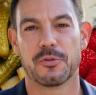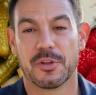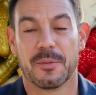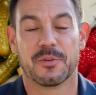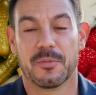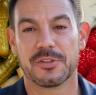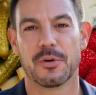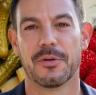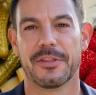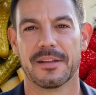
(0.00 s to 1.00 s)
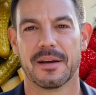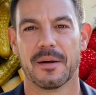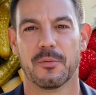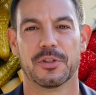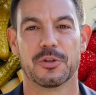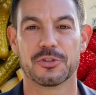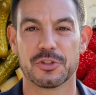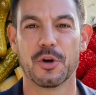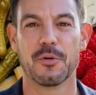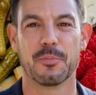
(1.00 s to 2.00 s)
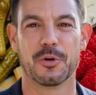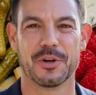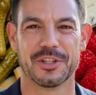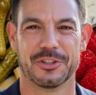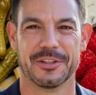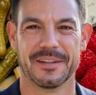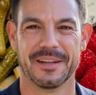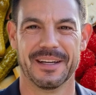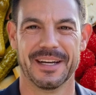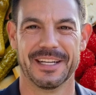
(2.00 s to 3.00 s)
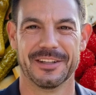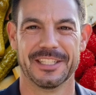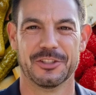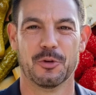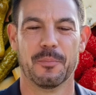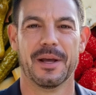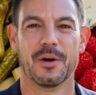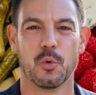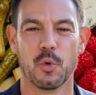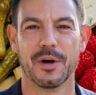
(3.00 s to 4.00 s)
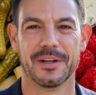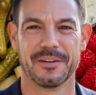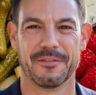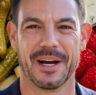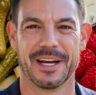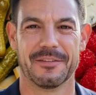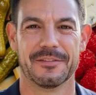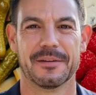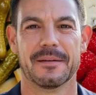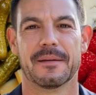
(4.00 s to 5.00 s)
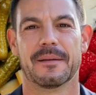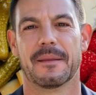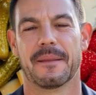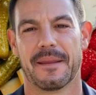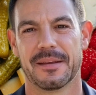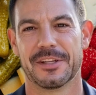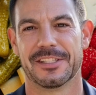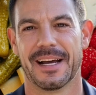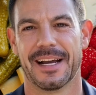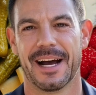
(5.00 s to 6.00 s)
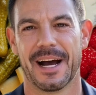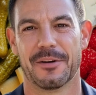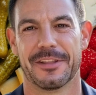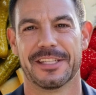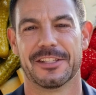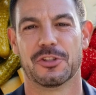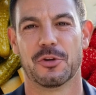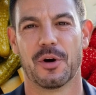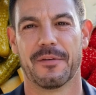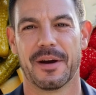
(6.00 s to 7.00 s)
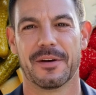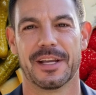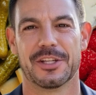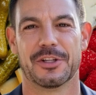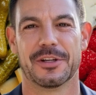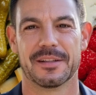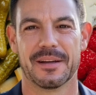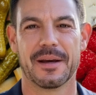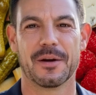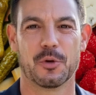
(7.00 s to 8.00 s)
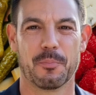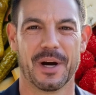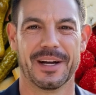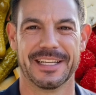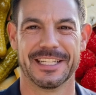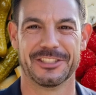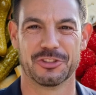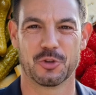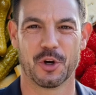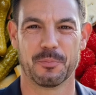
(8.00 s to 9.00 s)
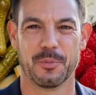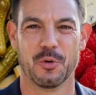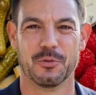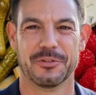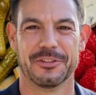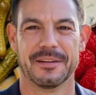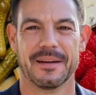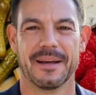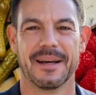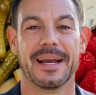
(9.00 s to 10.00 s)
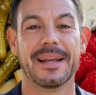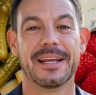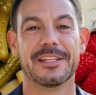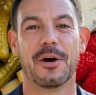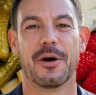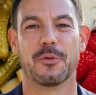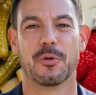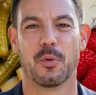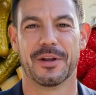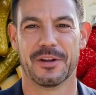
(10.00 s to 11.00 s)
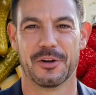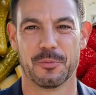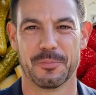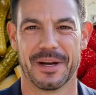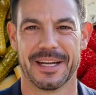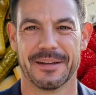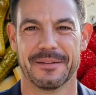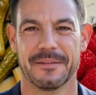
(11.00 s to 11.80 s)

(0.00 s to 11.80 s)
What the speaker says: treatment results, reduce curve progression, and lead to a better quality of life. Just like a house needs a strong foundation, your body needs strong bones, and that starts with what's on your plate.